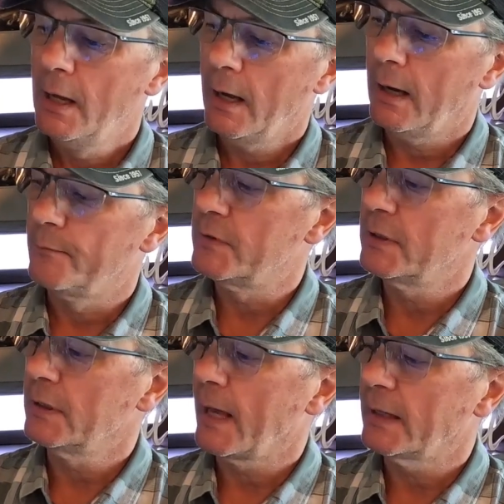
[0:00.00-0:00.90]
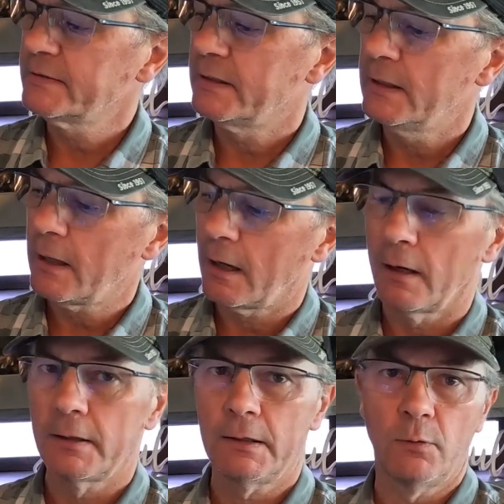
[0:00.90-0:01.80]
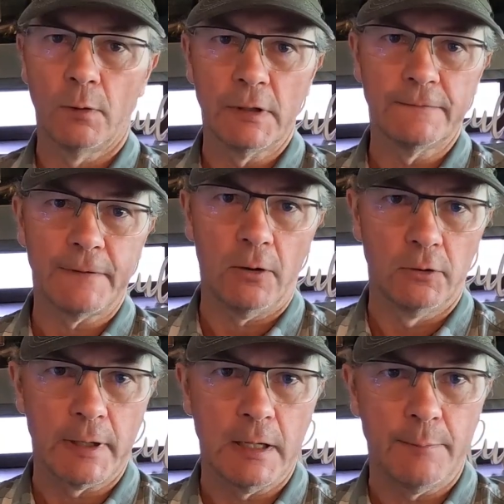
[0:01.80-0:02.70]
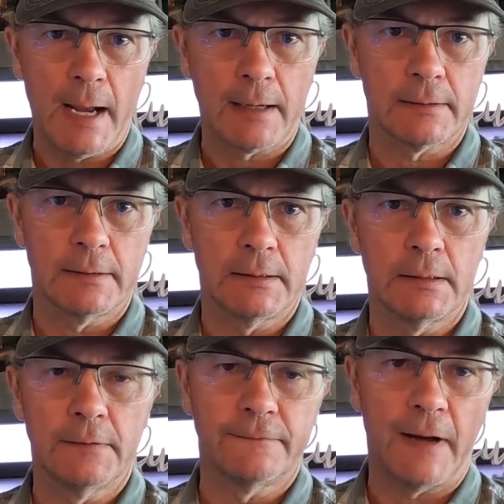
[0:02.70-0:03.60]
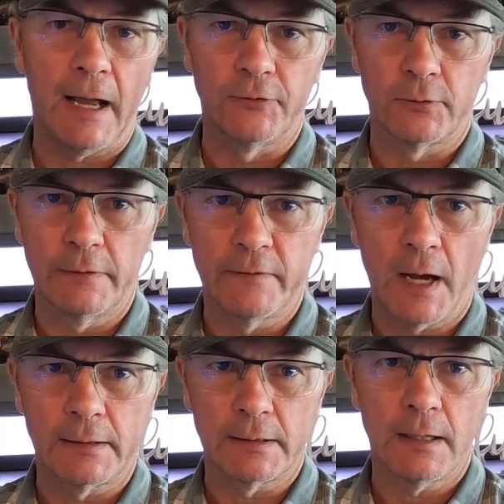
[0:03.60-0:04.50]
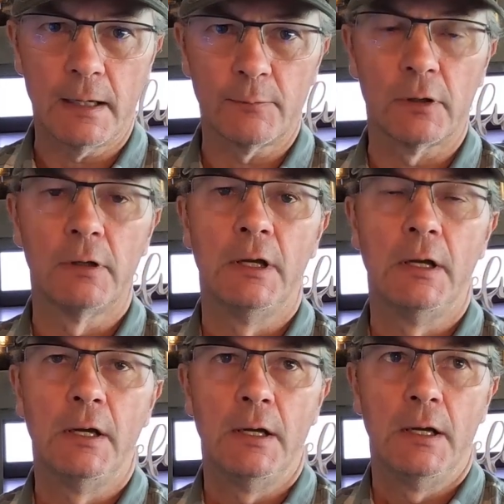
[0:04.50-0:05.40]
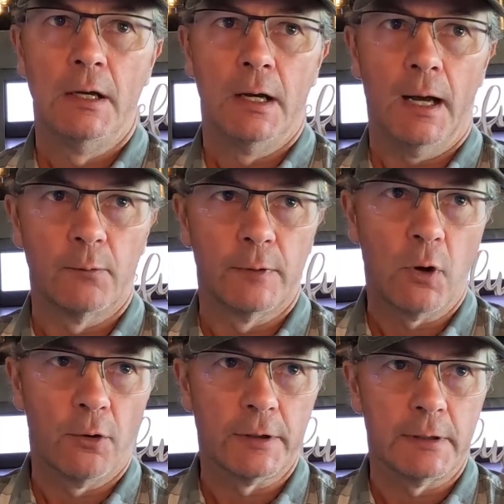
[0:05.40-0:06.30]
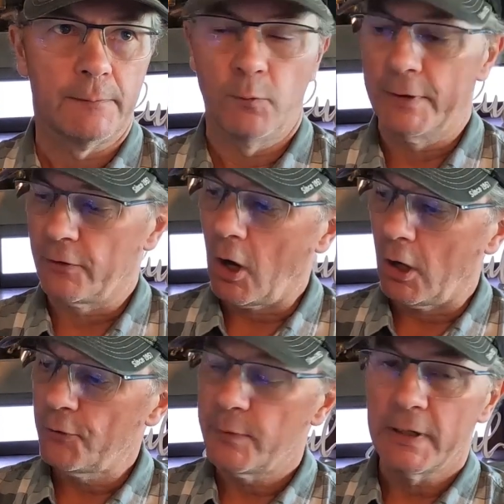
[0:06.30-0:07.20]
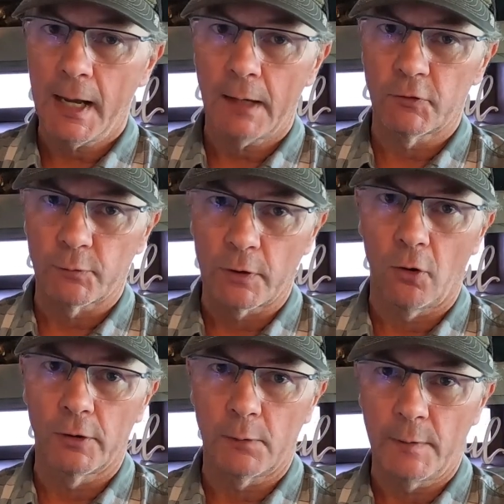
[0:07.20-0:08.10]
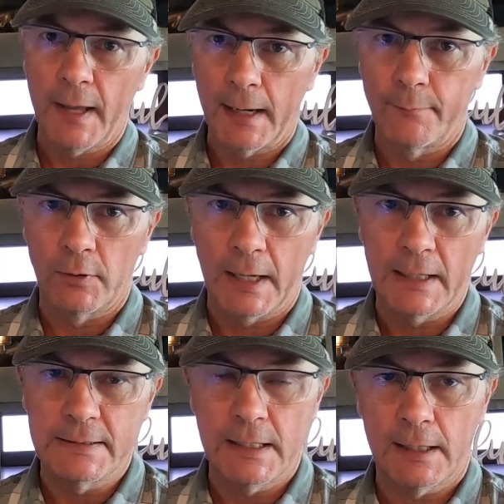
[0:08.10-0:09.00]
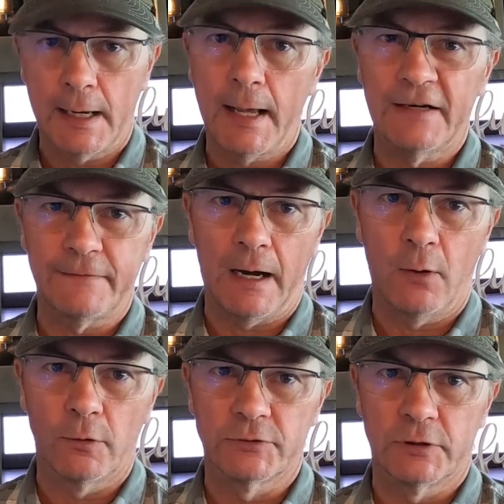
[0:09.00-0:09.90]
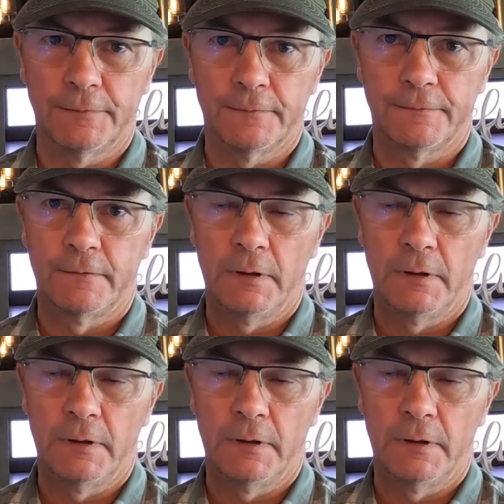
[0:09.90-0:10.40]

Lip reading: The SD card, what we found looking back at the files that we've got in the camera, recorded with all 3 cameras recording, we had about 18.5 hours of